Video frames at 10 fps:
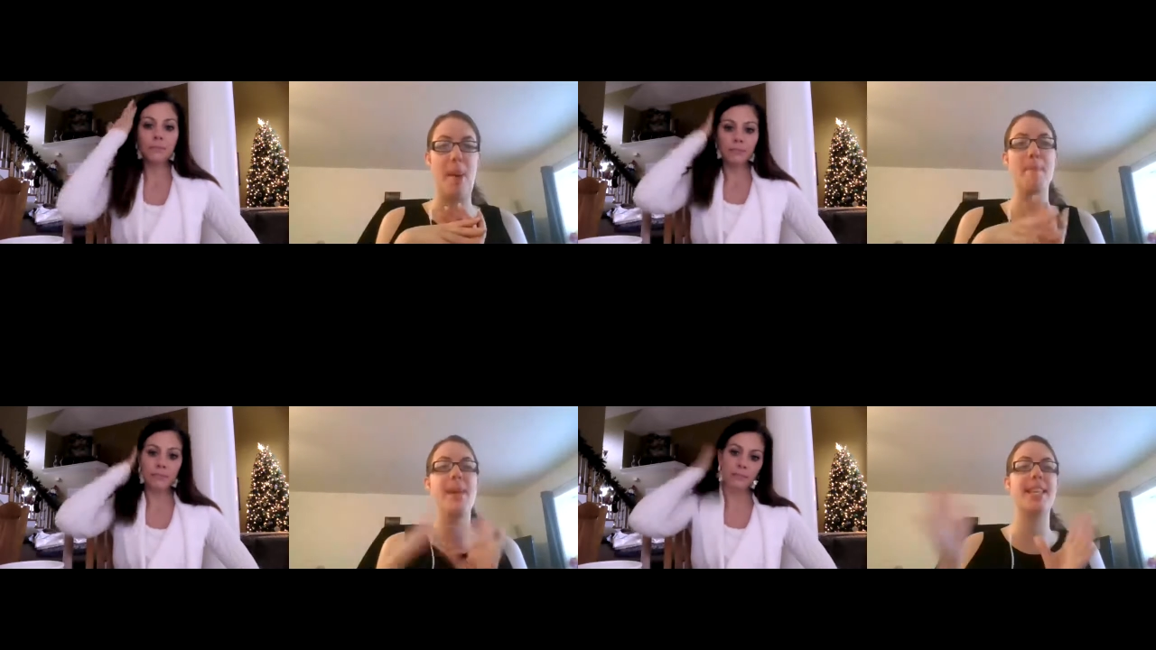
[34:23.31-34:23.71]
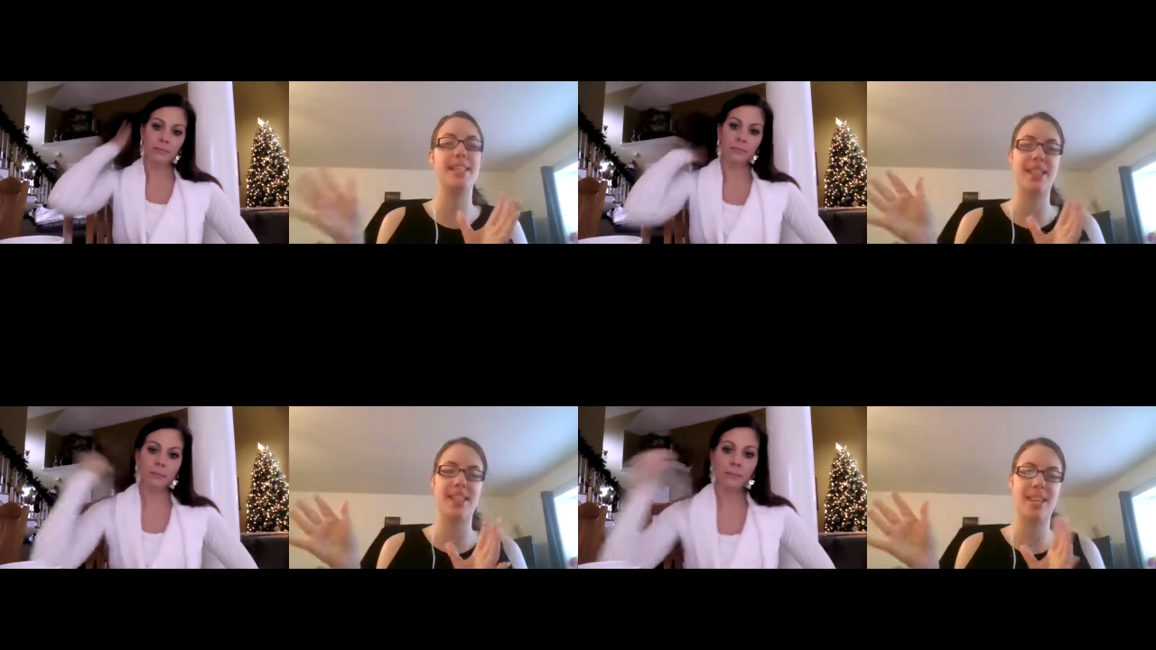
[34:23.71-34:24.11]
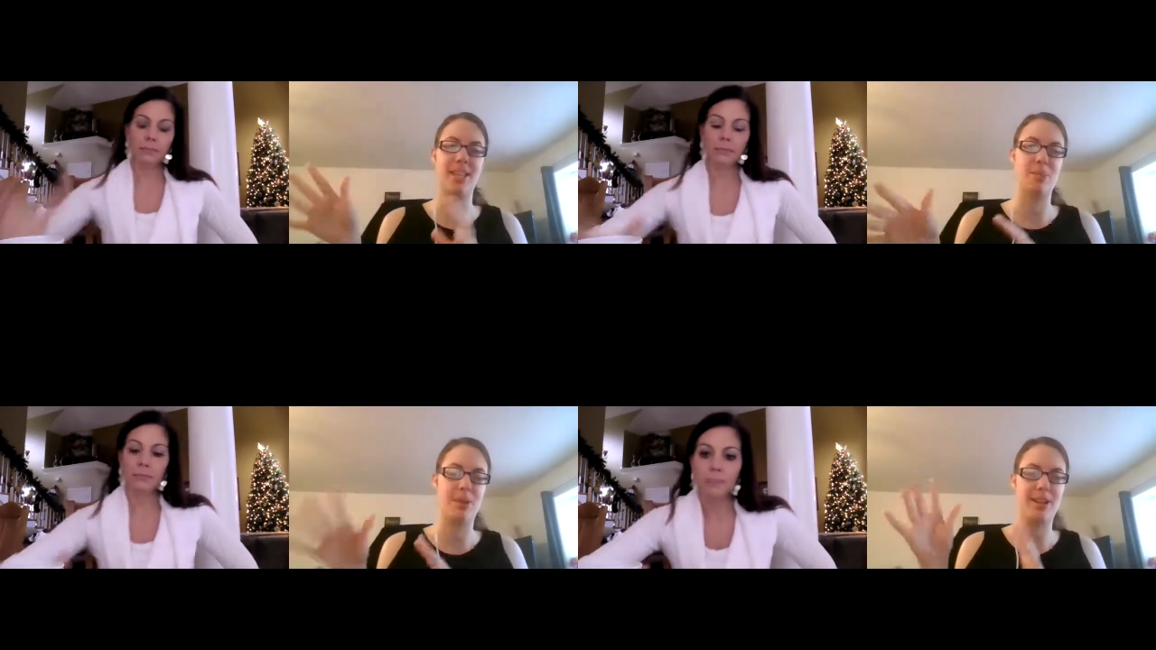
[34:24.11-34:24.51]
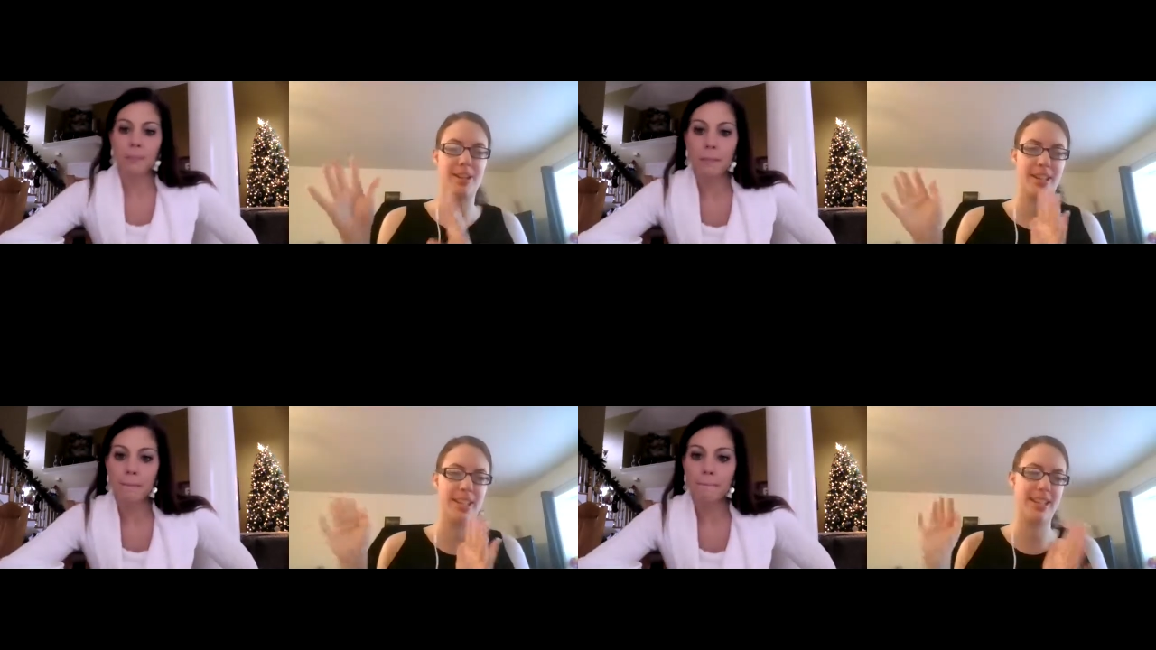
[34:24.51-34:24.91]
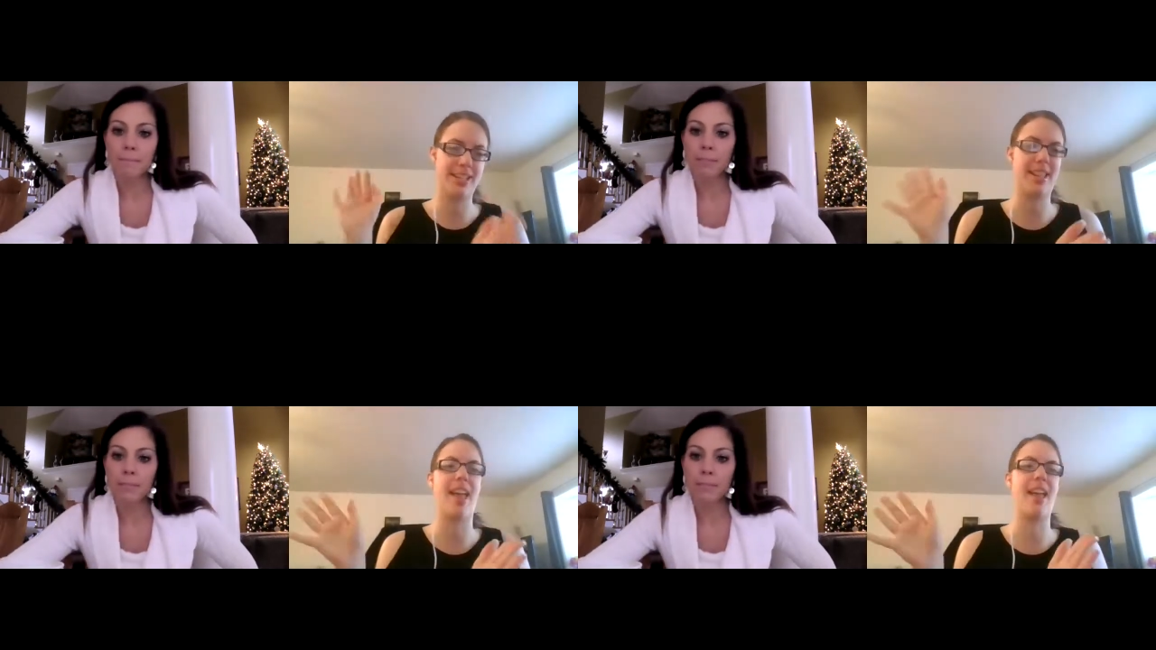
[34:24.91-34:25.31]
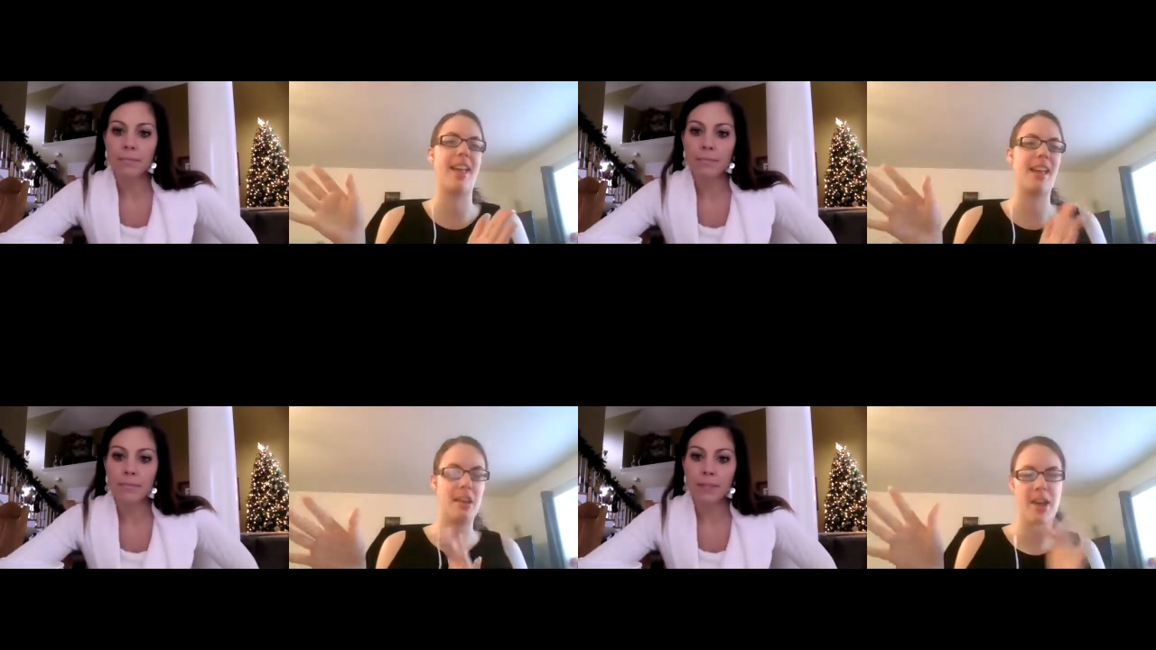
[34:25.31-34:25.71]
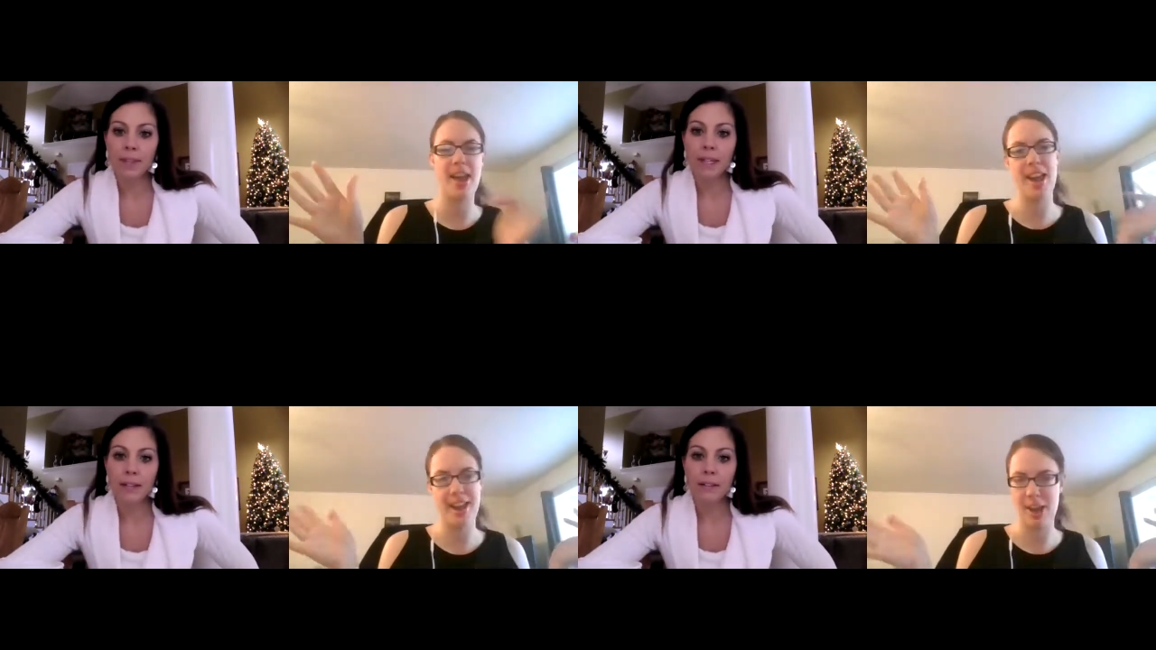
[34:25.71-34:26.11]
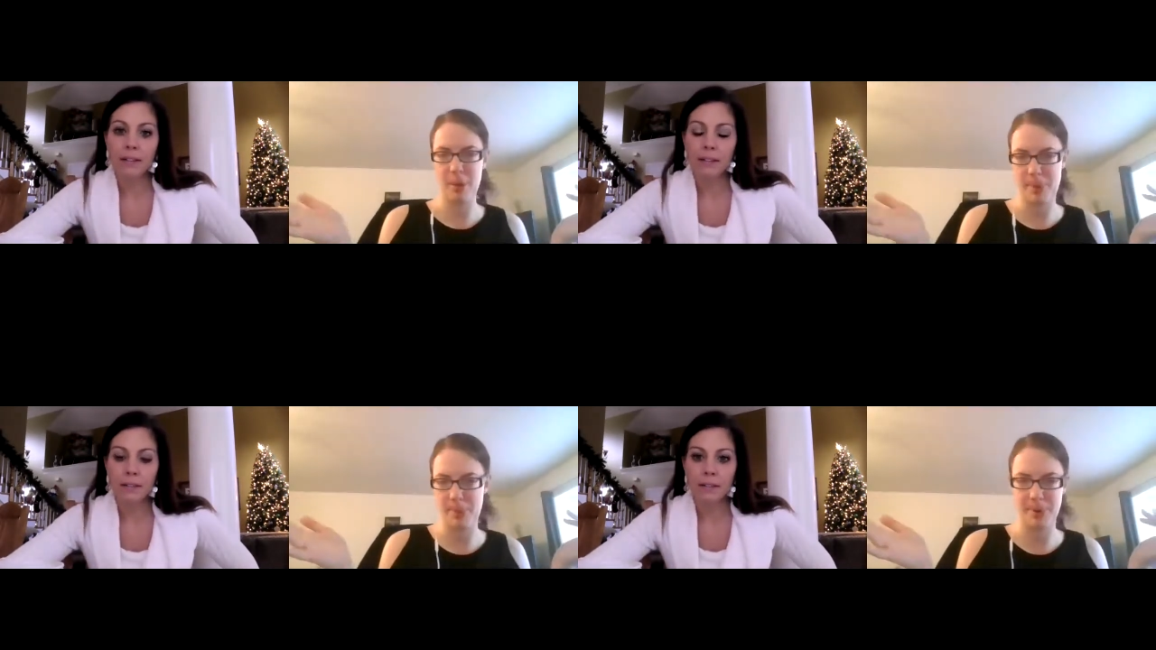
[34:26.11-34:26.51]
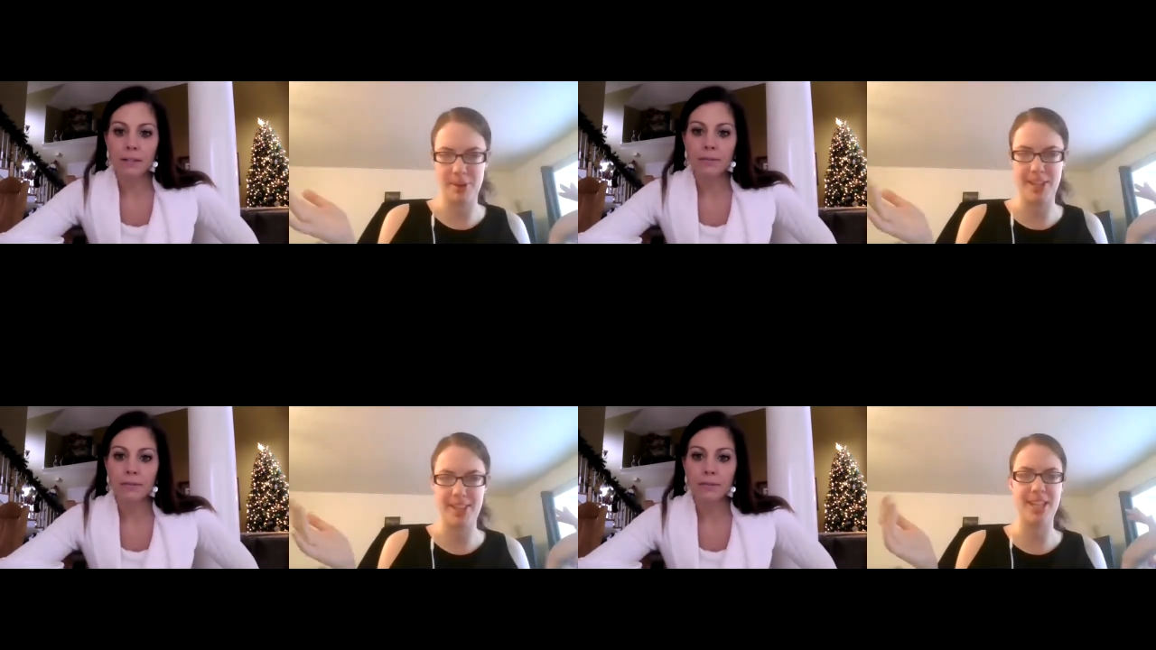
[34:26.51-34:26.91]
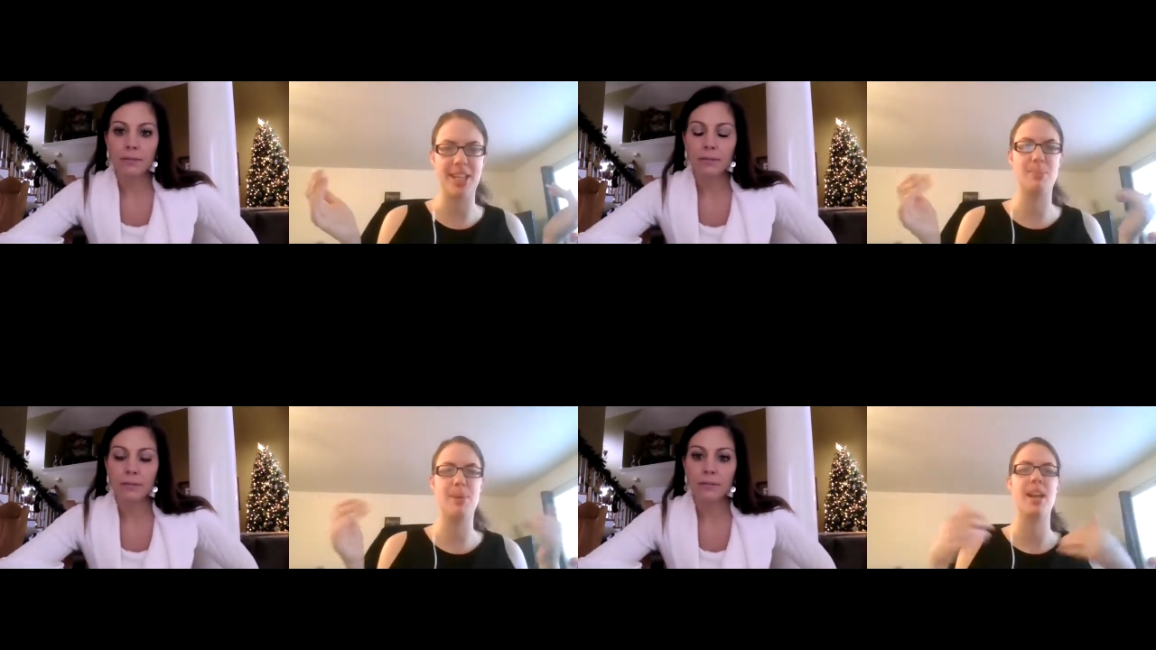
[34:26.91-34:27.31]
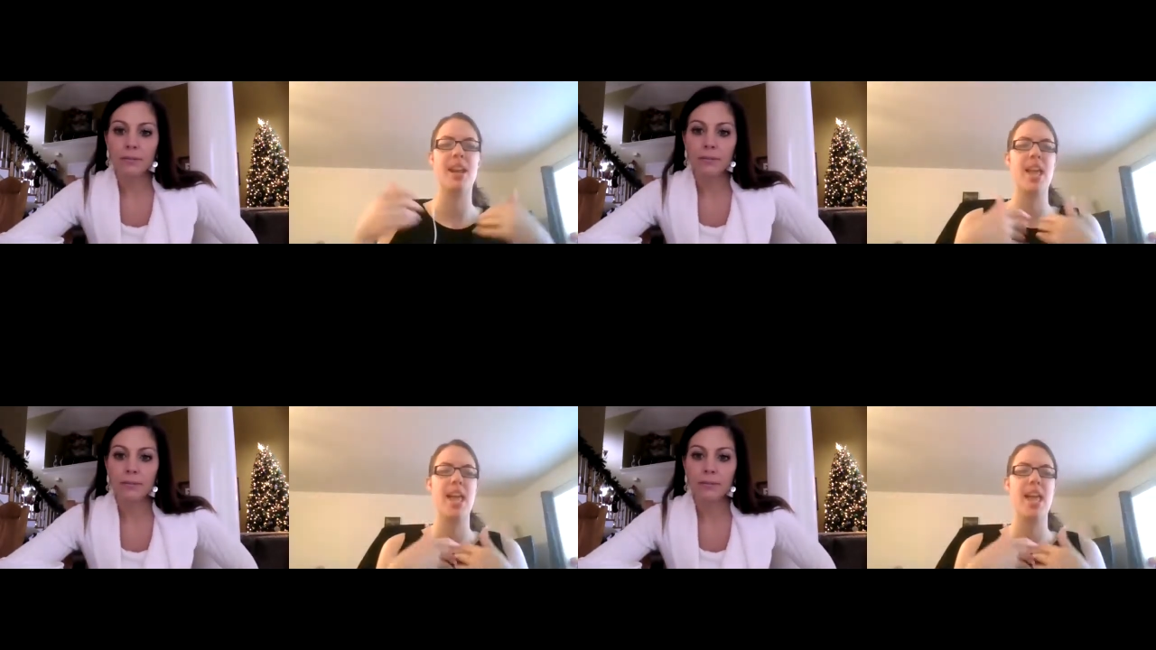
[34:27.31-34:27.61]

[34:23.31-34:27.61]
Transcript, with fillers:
Speaker 1: amazing things we're not going to like say hey i help people do these things but